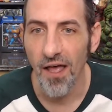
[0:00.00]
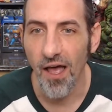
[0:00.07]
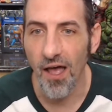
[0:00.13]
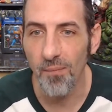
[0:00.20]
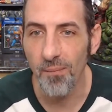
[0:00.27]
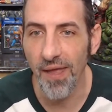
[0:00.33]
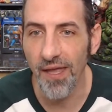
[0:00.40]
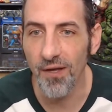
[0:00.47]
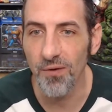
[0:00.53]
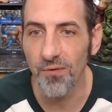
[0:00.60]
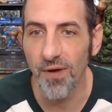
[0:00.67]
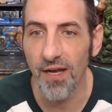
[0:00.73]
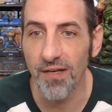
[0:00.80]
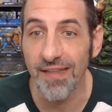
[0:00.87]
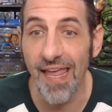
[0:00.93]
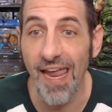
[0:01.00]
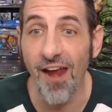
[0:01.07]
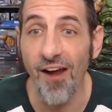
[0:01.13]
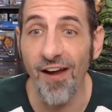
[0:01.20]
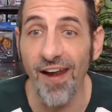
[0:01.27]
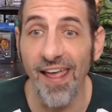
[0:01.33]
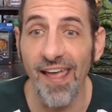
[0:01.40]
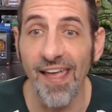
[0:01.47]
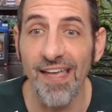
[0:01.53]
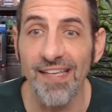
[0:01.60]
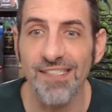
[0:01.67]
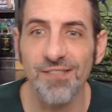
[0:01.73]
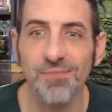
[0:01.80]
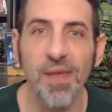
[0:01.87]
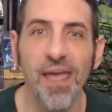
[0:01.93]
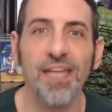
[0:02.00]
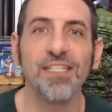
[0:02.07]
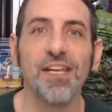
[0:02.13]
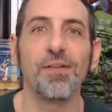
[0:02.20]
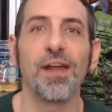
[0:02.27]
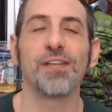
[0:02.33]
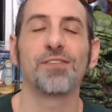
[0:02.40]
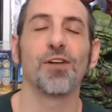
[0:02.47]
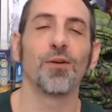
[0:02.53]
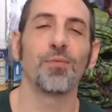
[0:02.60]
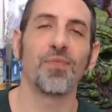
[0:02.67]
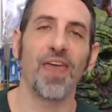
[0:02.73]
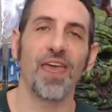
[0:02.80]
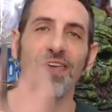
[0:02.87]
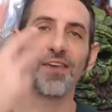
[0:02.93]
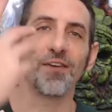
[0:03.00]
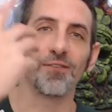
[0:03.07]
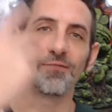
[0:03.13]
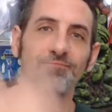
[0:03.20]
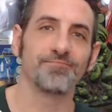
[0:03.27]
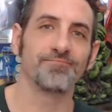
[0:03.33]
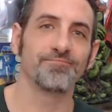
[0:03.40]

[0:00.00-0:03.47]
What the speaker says: Mega Red. There it is. Mega J Retro. Thank you.